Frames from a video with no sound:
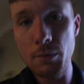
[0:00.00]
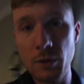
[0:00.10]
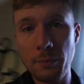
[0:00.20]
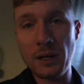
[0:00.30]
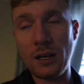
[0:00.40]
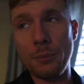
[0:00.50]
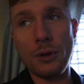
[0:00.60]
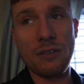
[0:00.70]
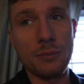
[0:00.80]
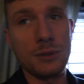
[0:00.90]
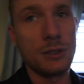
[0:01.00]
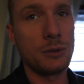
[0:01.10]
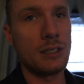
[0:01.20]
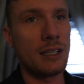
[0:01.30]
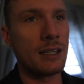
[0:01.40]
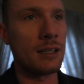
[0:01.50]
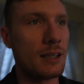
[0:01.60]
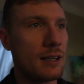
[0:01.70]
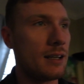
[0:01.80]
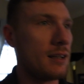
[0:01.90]
I'm gonna pick up Brett from Susie again
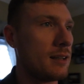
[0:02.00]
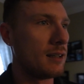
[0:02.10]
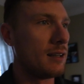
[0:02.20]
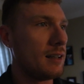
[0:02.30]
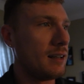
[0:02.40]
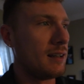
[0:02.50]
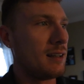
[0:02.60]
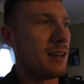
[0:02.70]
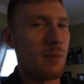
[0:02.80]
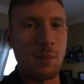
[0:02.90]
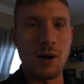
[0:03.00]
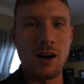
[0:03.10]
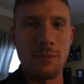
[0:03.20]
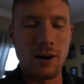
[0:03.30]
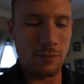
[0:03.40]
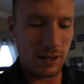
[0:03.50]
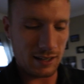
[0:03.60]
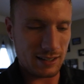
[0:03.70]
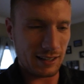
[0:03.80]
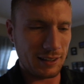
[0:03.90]
tonight. And then my mom bought me
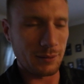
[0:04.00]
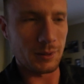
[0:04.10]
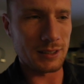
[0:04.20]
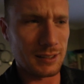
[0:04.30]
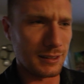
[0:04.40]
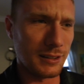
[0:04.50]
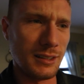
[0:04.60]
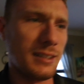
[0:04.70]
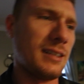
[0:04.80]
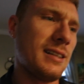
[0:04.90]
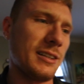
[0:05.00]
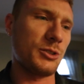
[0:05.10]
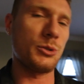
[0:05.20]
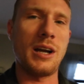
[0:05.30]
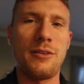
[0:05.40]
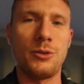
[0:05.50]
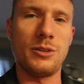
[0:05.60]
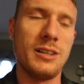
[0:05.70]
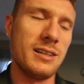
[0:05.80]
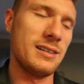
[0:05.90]
and Tanner a bunch of little uh, like
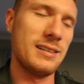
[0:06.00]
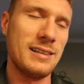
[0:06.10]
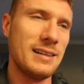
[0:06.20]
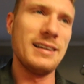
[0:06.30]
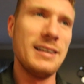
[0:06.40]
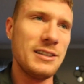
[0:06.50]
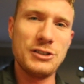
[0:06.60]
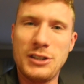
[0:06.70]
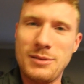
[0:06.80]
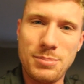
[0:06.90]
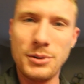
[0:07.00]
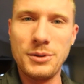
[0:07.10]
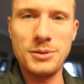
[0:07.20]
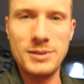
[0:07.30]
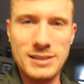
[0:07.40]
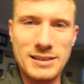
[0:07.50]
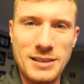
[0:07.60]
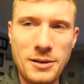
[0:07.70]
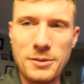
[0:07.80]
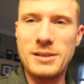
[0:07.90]
travel shampoos and
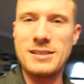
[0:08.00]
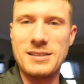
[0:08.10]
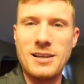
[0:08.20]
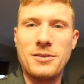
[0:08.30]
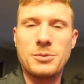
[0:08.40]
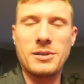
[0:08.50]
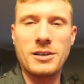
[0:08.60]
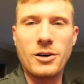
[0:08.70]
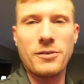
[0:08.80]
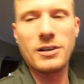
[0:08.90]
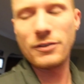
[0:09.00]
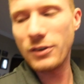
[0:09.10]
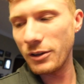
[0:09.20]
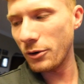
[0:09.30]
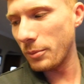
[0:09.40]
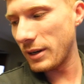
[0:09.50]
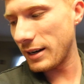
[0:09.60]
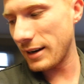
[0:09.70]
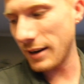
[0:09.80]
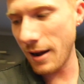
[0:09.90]
deodorants and stuff. So we're gonna go over there for a little bit and
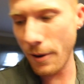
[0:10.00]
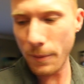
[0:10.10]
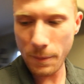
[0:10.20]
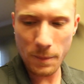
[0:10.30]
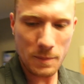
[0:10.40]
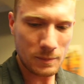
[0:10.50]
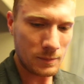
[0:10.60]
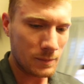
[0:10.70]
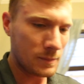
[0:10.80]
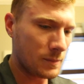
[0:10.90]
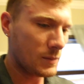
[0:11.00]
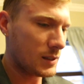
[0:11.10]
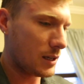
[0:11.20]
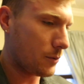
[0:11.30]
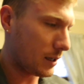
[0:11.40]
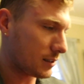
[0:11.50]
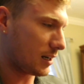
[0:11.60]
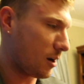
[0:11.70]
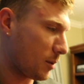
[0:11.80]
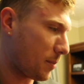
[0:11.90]
hang out. And Rhett's
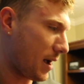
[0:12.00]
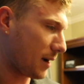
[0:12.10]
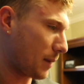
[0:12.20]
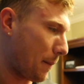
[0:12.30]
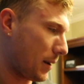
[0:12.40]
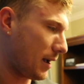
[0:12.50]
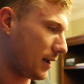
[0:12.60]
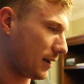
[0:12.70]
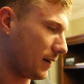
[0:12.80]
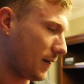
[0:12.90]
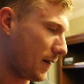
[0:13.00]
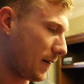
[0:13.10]
gonna help me pack my bag.